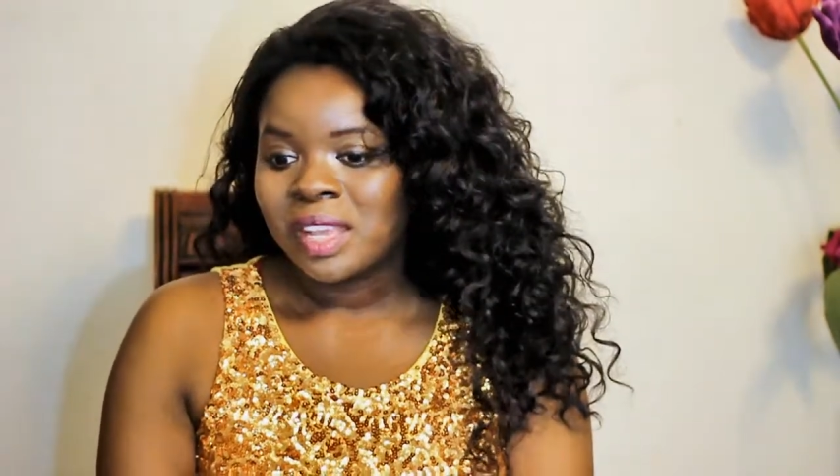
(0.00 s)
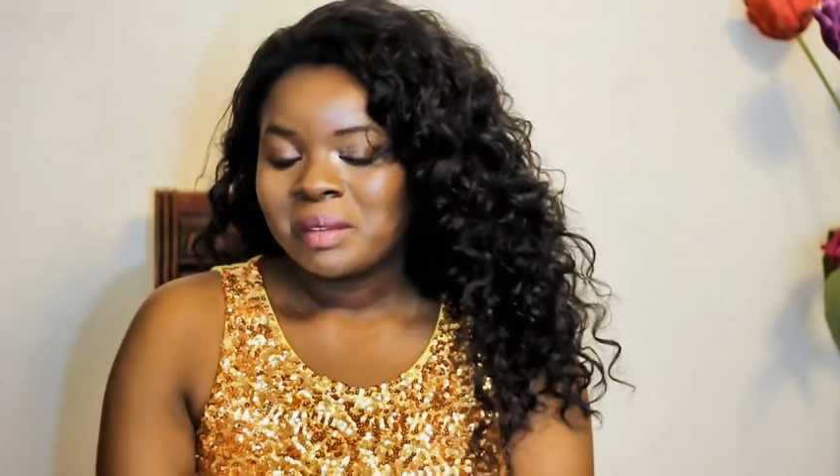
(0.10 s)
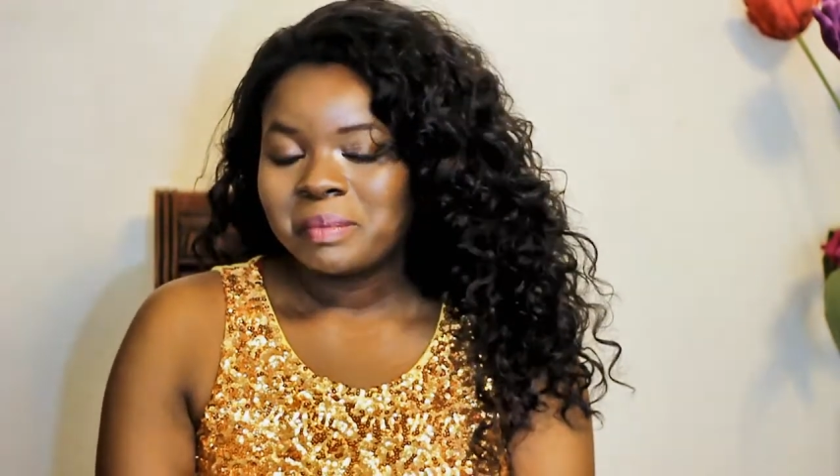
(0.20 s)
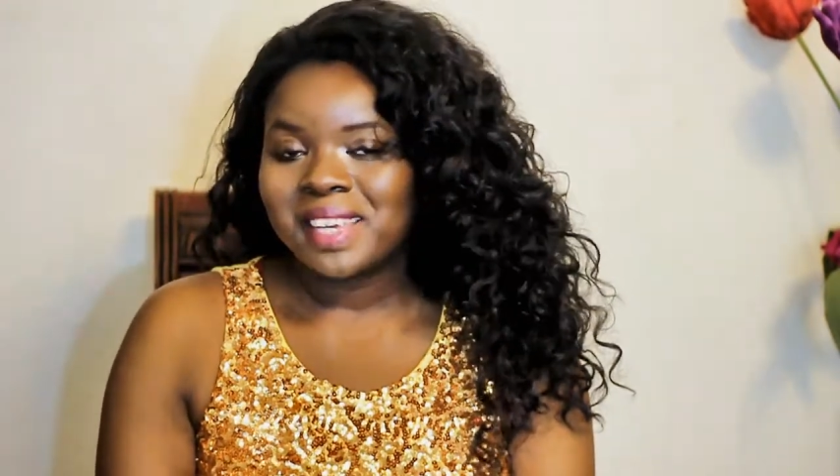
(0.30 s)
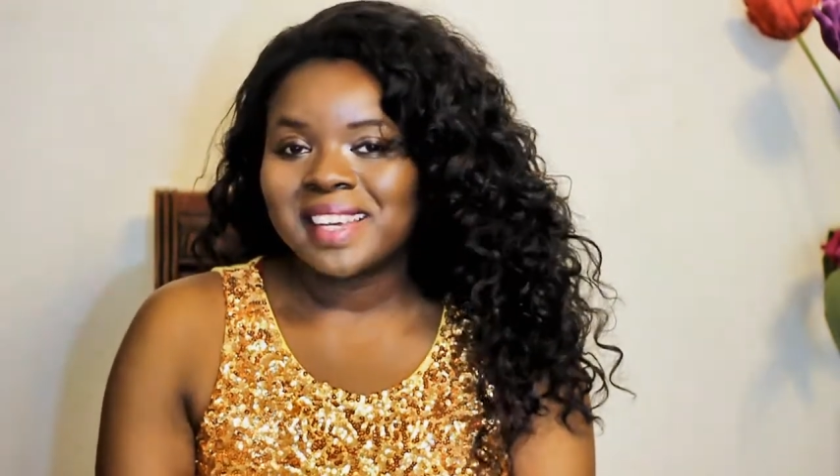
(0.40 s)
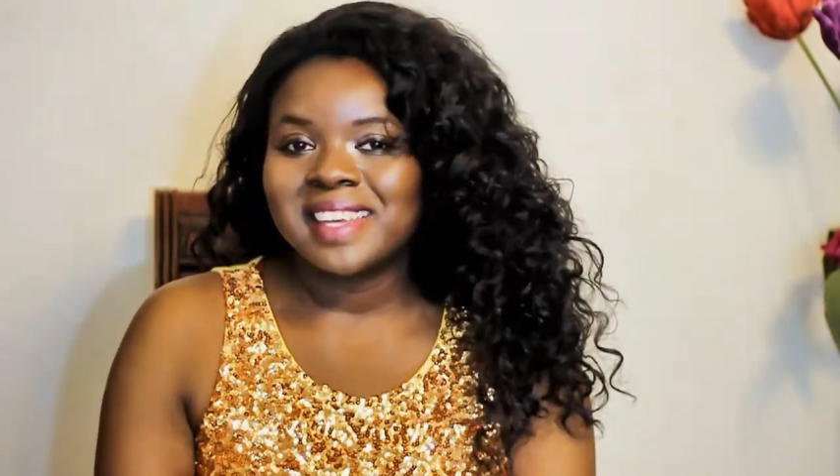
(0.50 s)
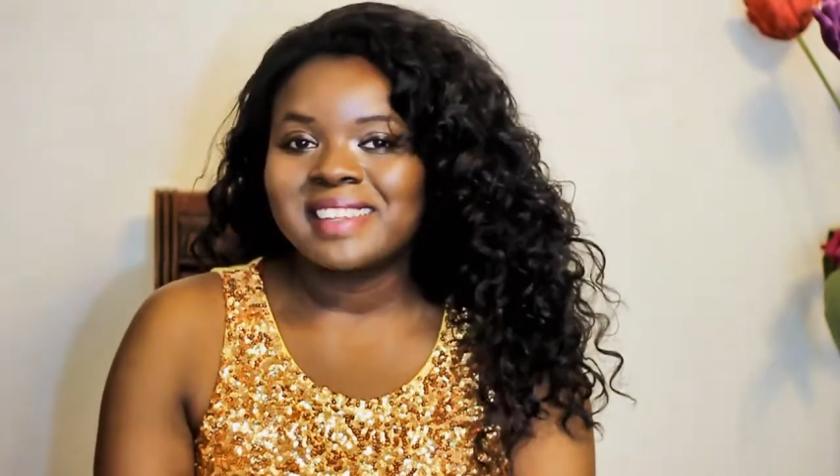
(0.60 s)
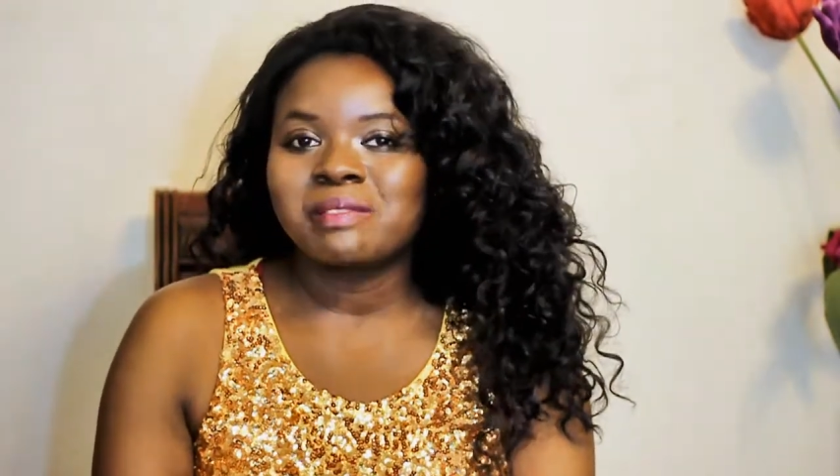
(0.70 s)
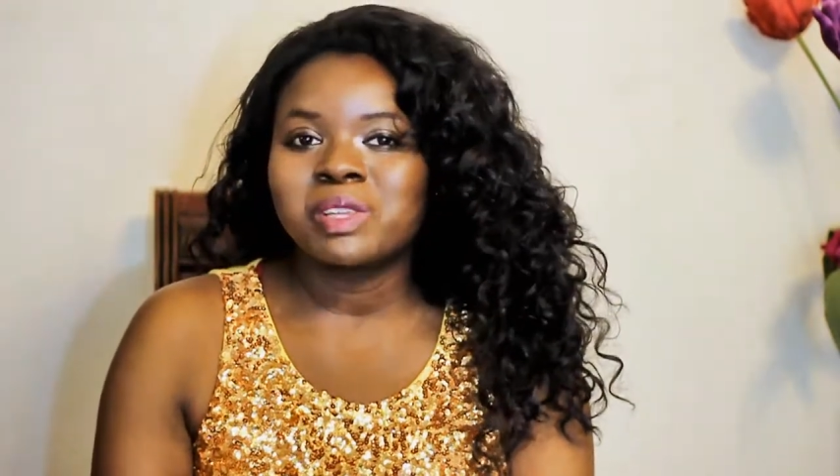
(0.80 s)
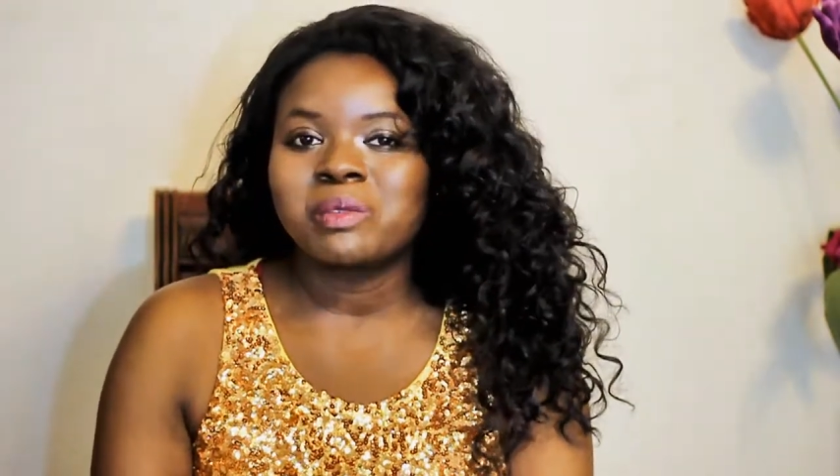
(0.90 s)

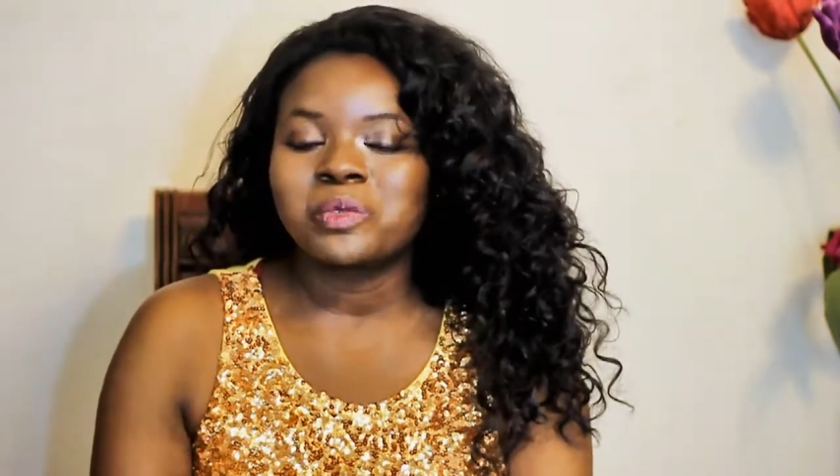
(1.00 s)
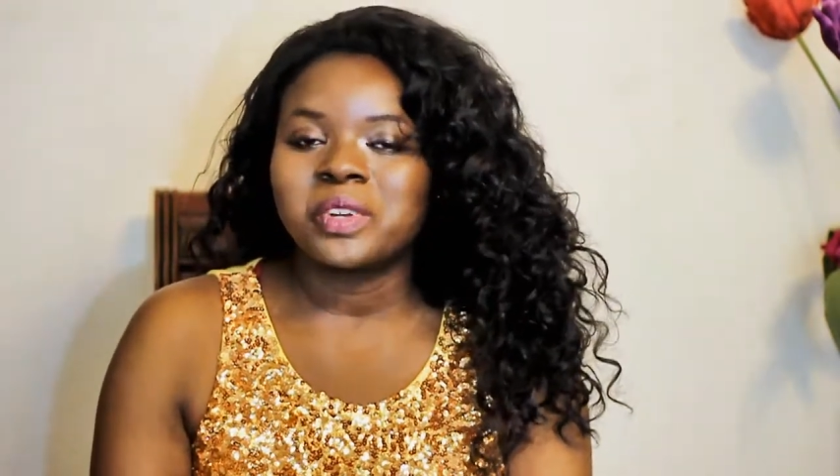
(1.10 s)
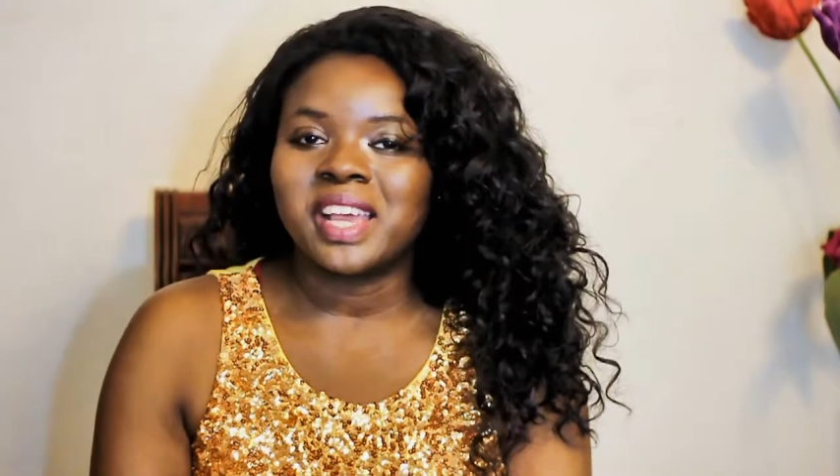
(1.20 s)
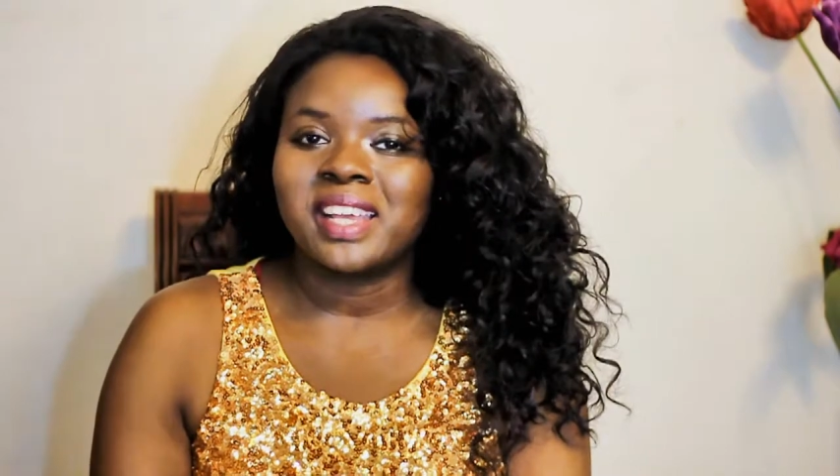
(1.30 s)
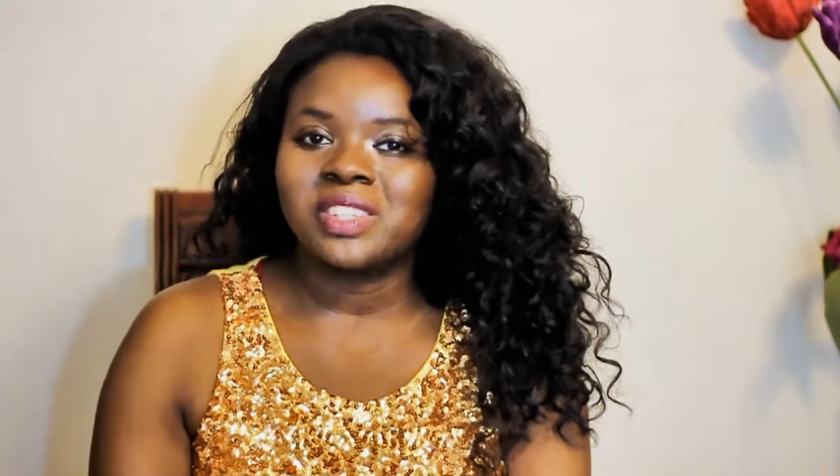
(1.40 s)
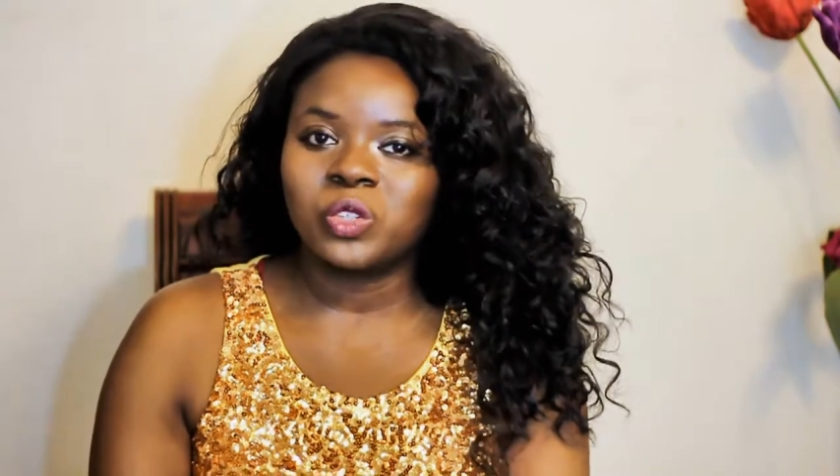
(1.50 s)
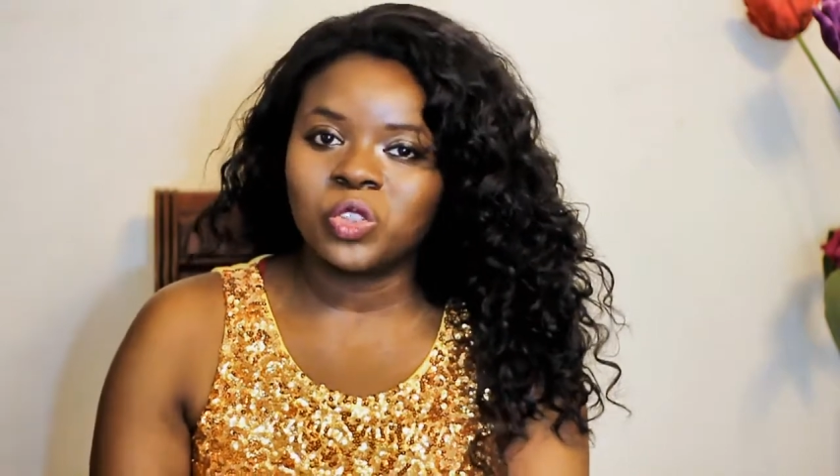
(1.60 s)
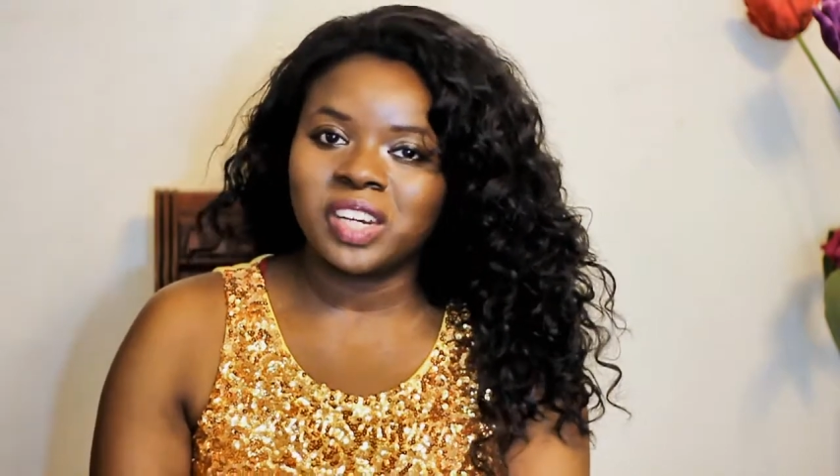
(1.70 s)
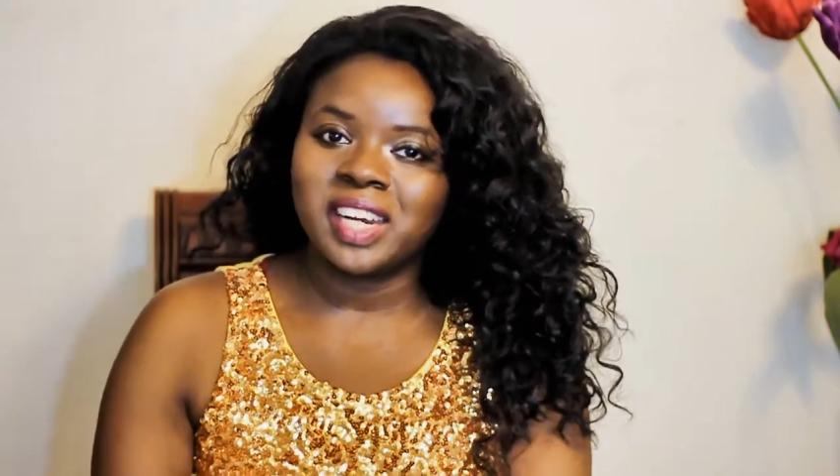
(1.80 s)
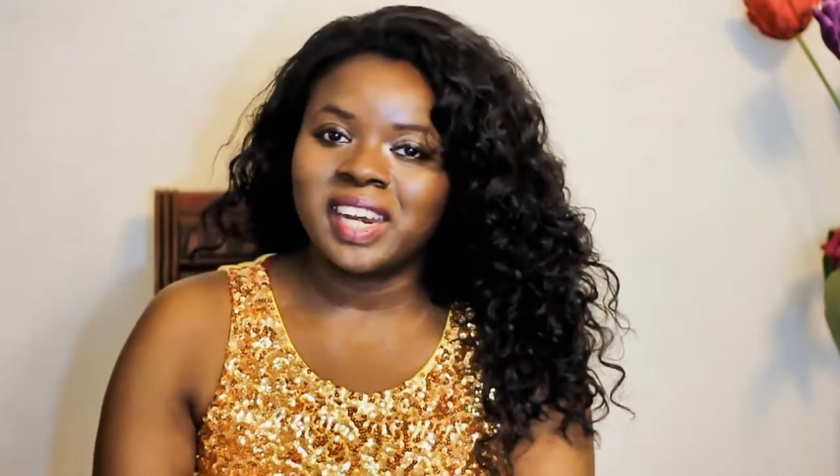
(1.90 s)
because sometimes when I do
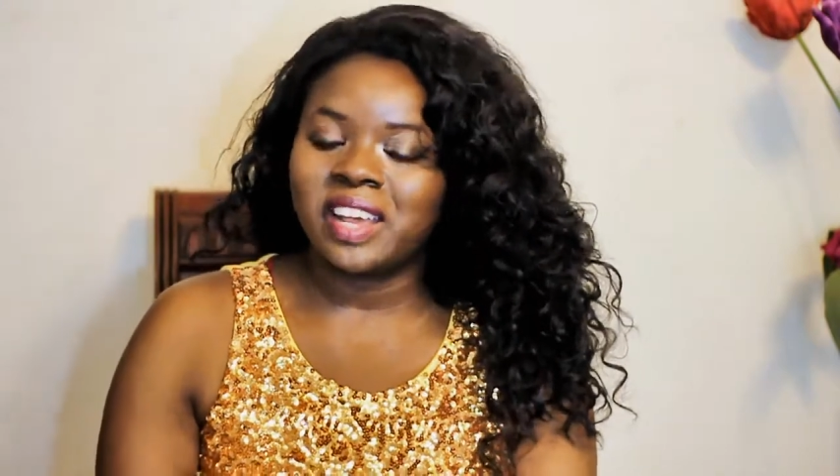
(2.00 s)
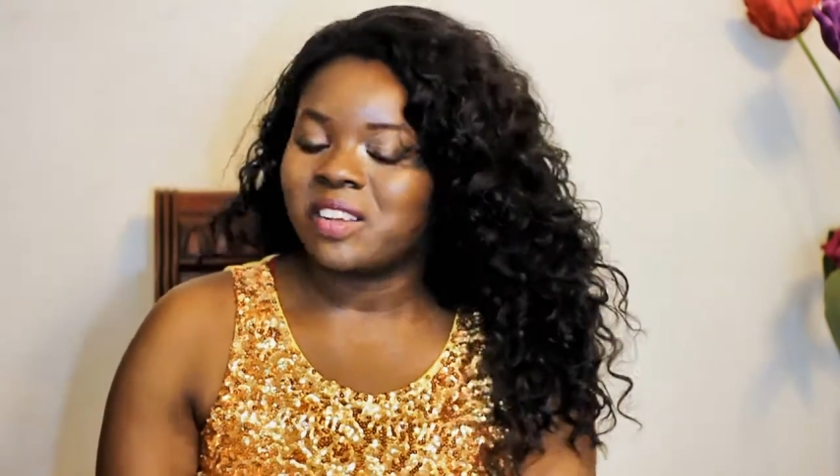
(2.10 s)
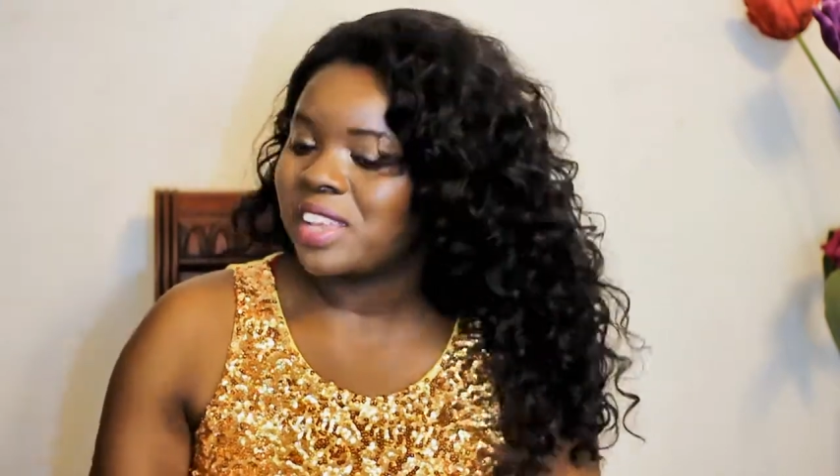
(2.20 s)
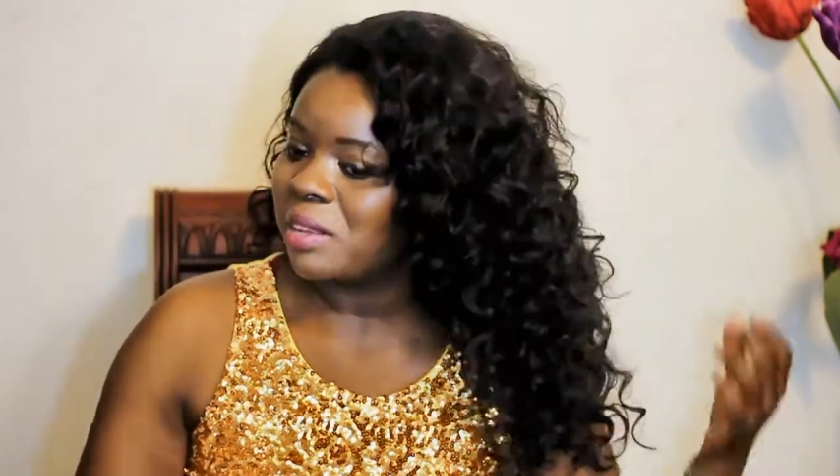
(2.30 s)
thin it out,